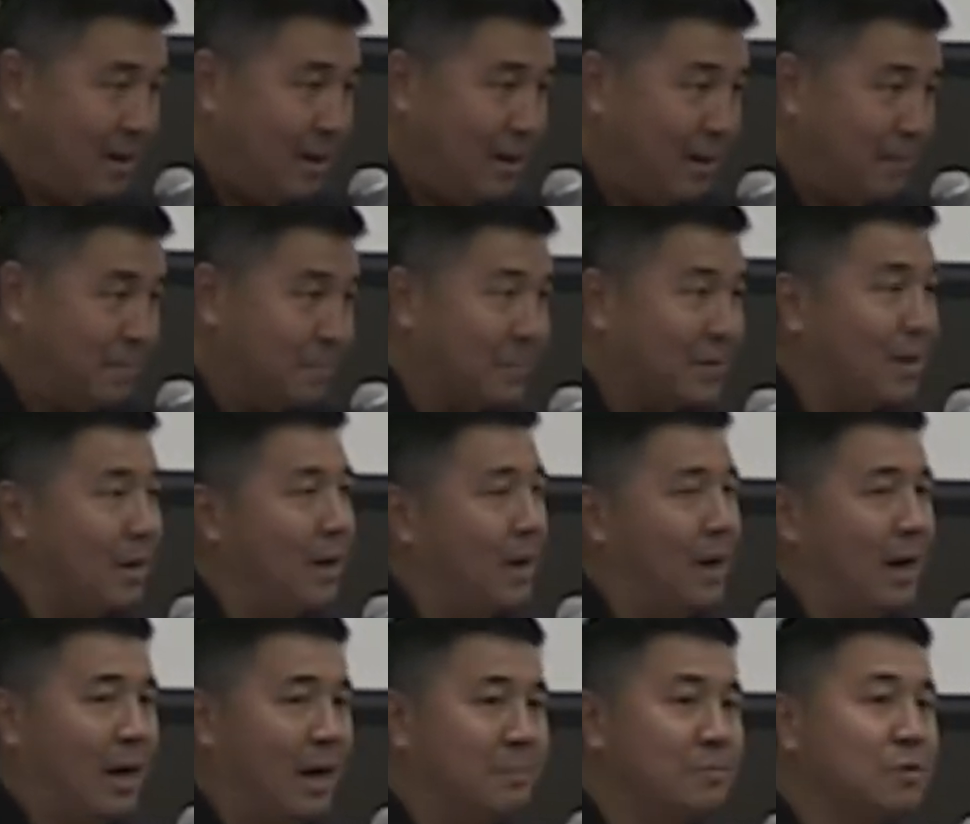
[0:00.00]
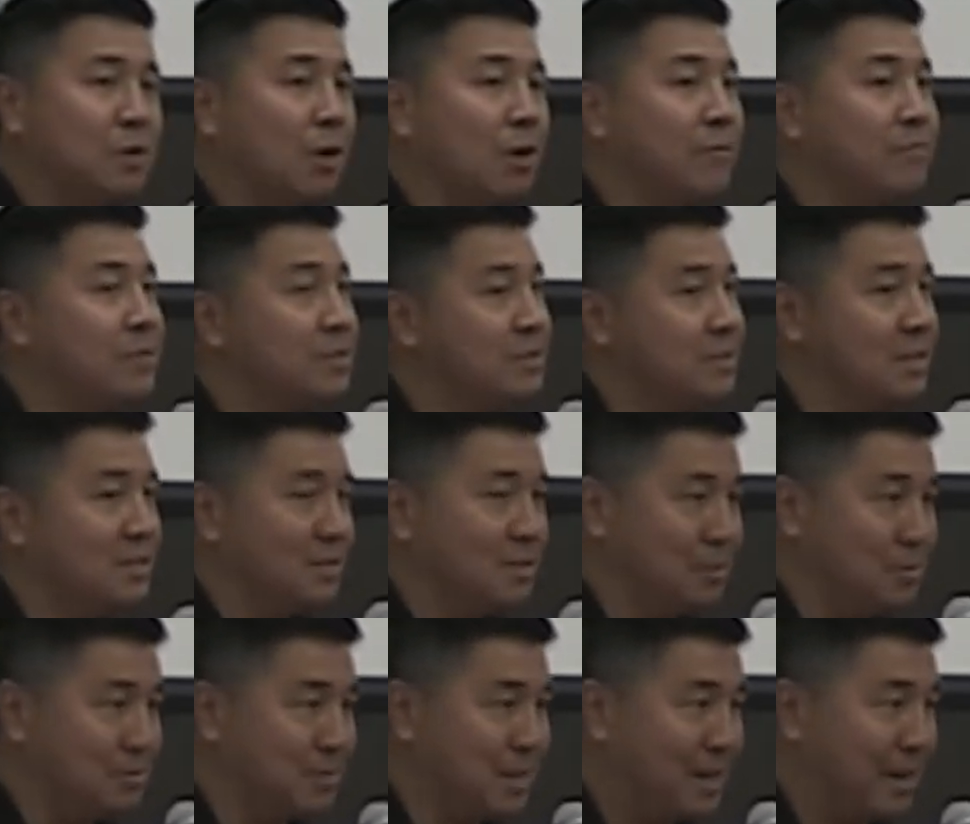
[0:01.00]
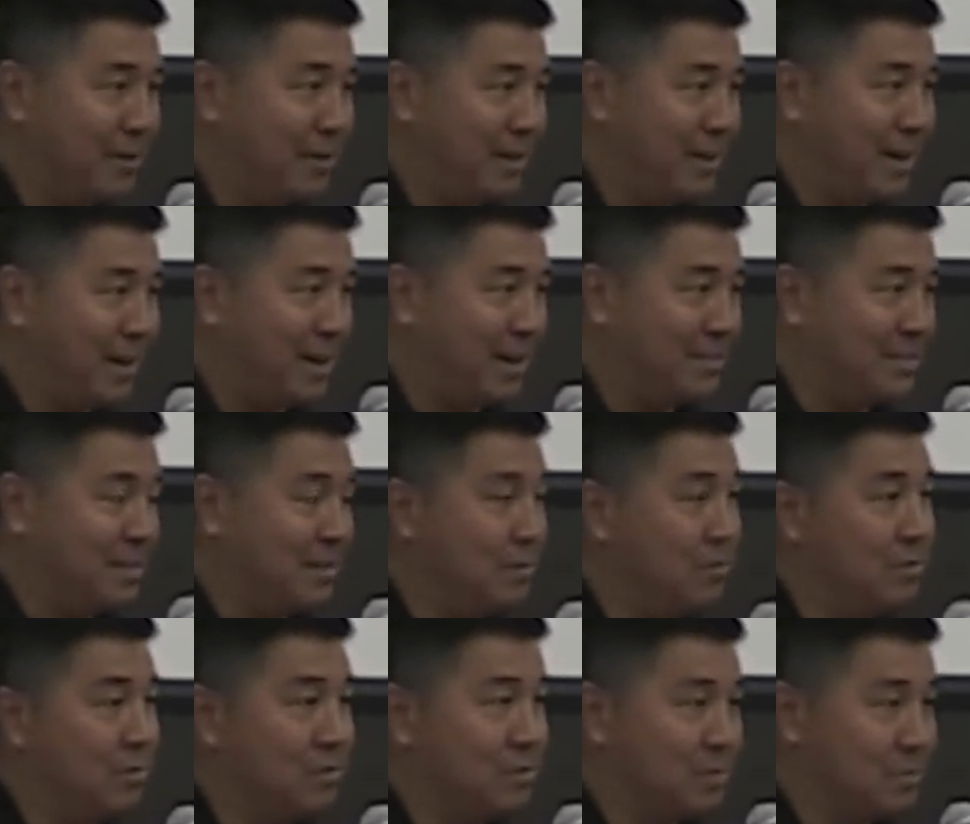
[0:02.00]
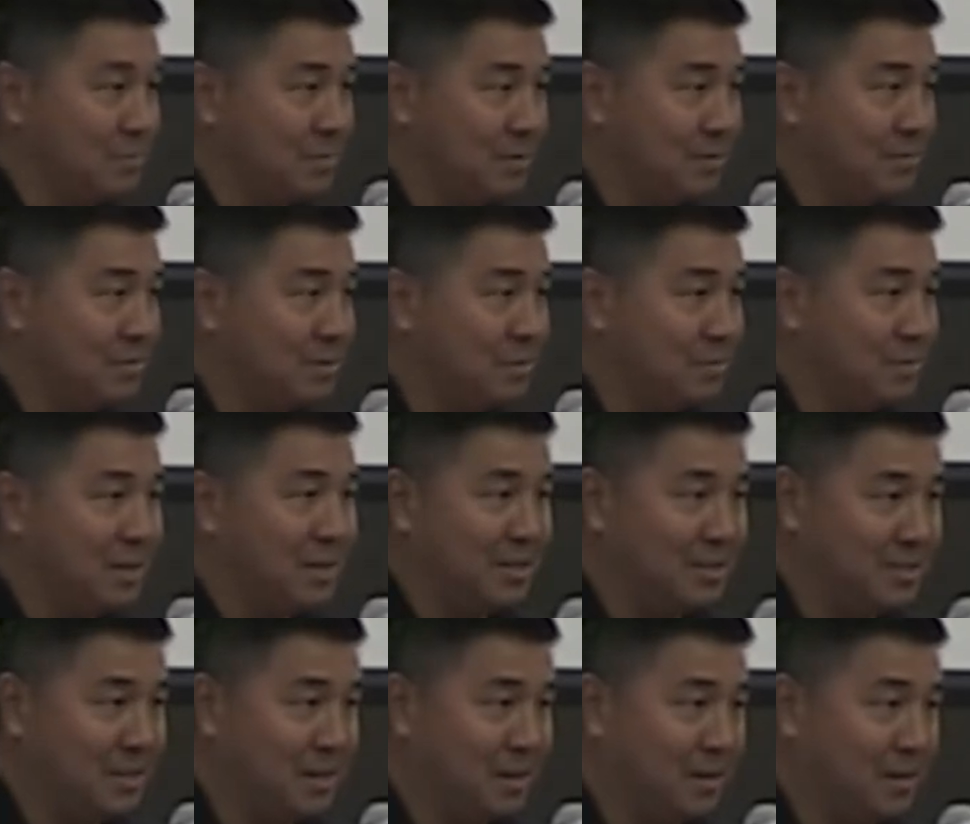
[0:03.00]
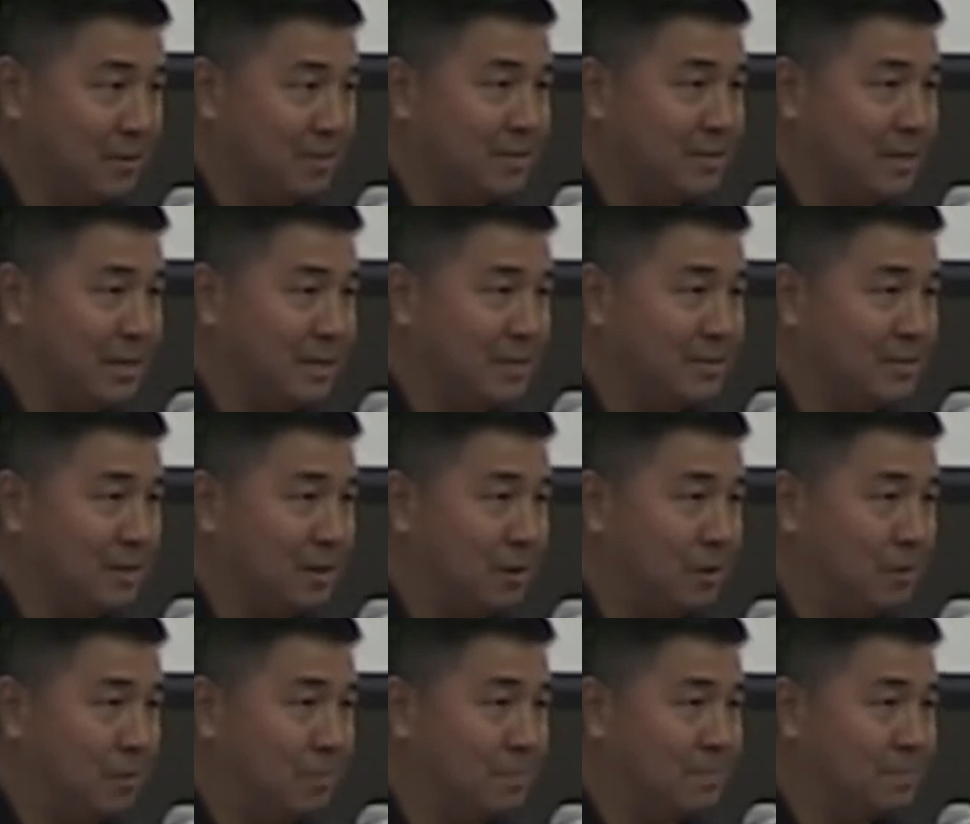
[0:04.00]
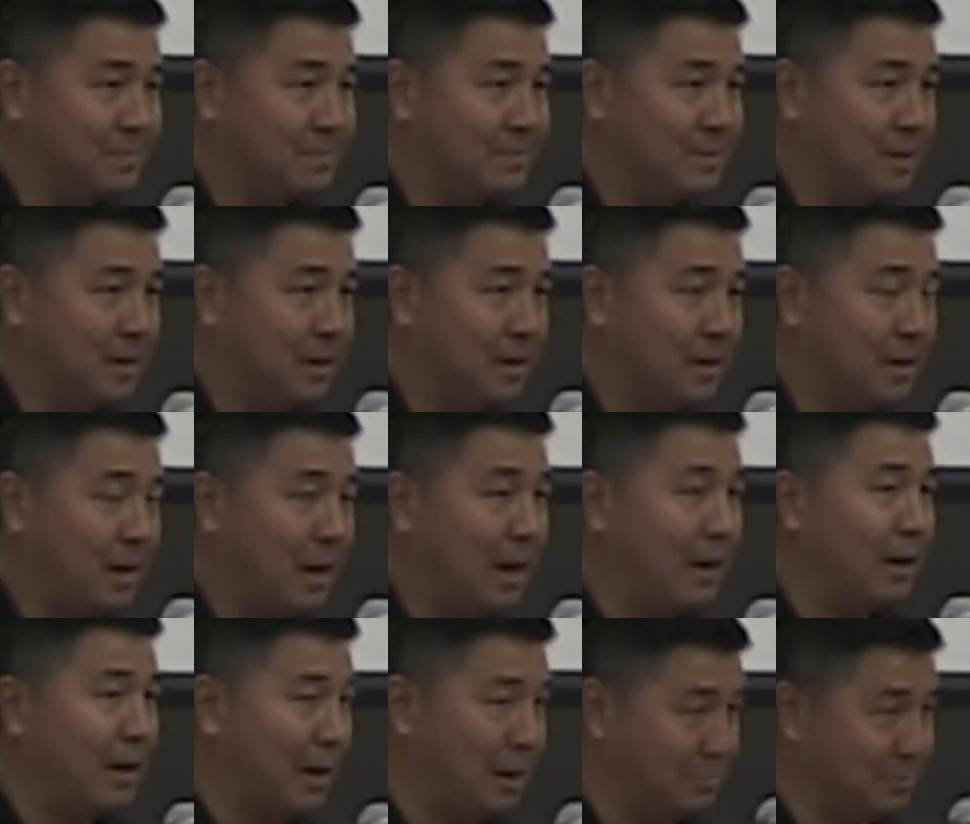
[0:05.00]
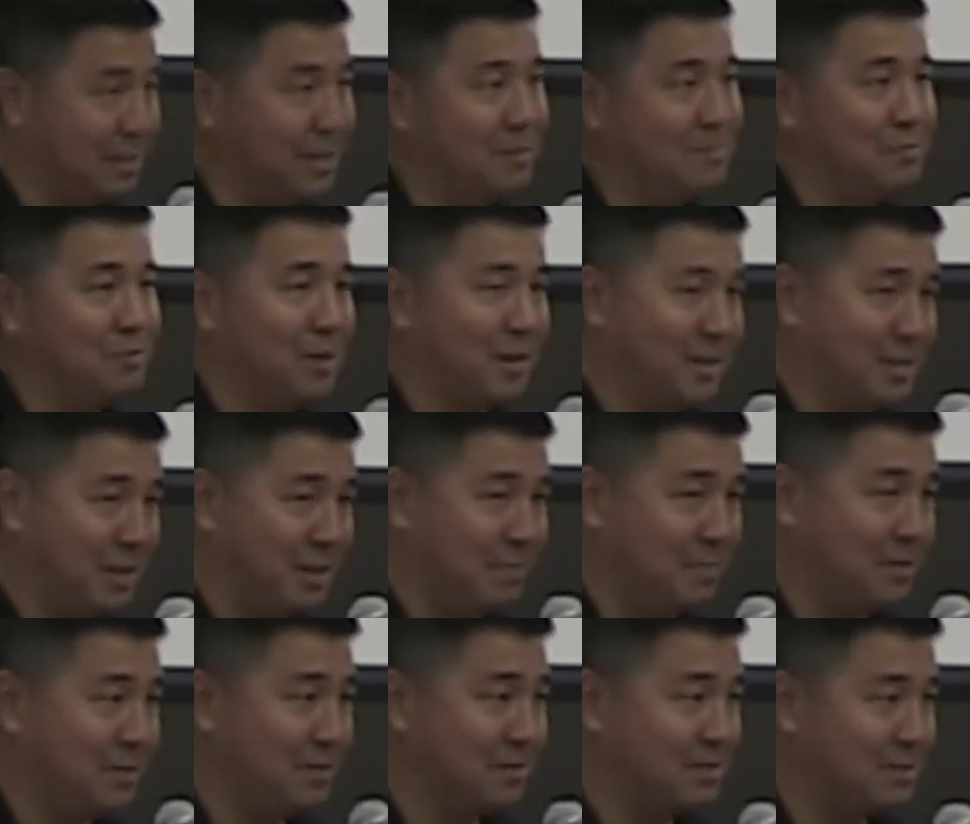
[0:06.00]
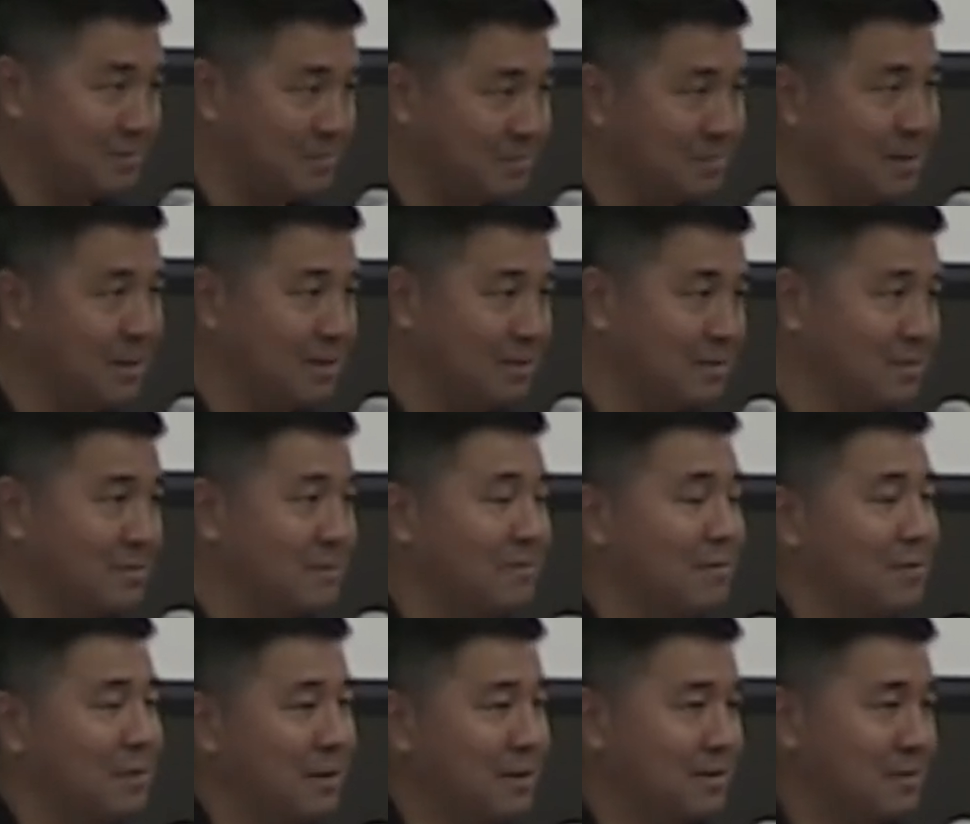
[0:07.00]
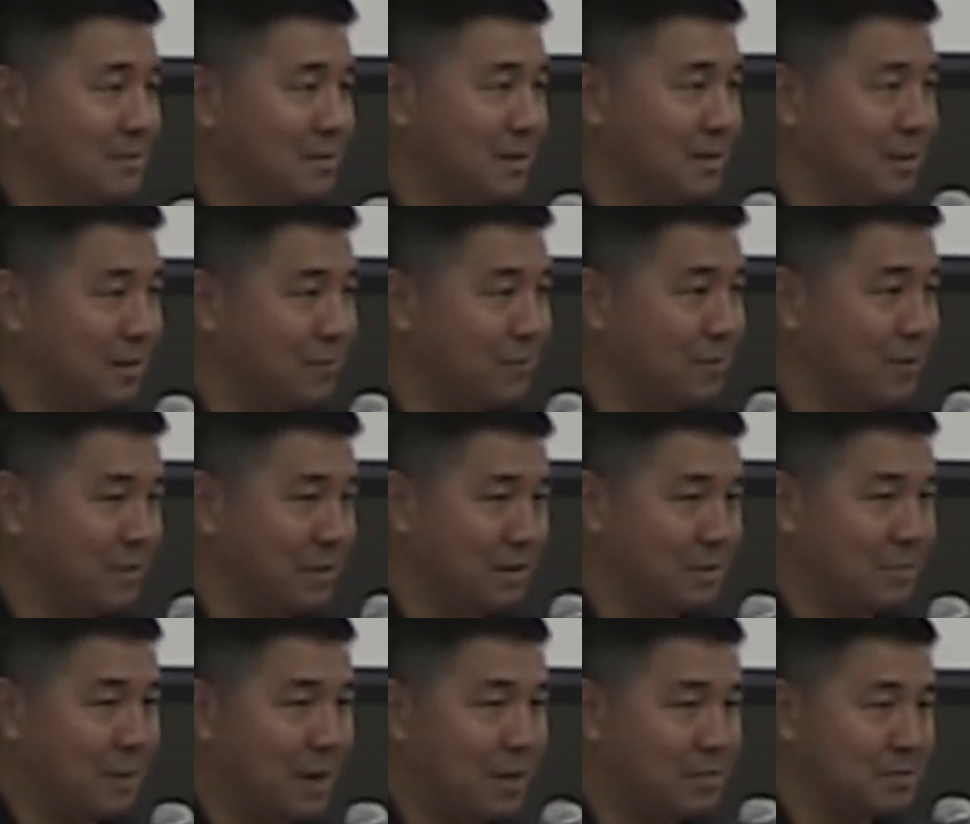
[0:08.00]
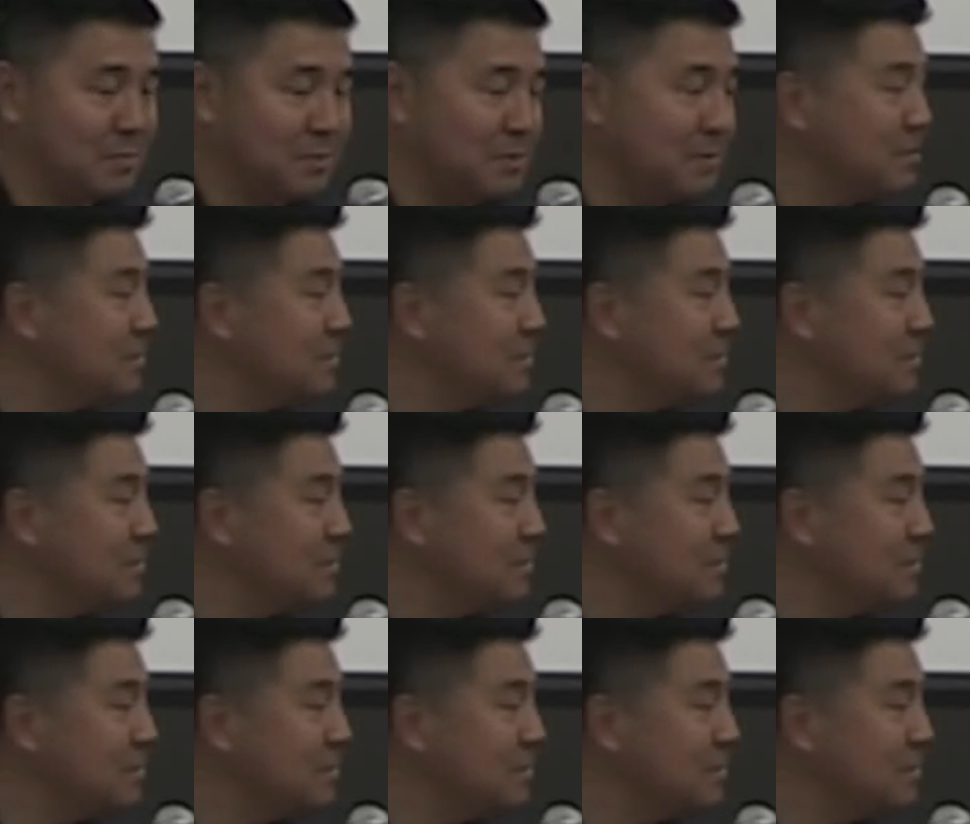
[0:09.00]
Um, I'm sorry if this gets a little scary, guys. I know there's some, some kids here, and so uh, I'll, I'll keep, try to keep it as as, as uh, kid-friendly as possible.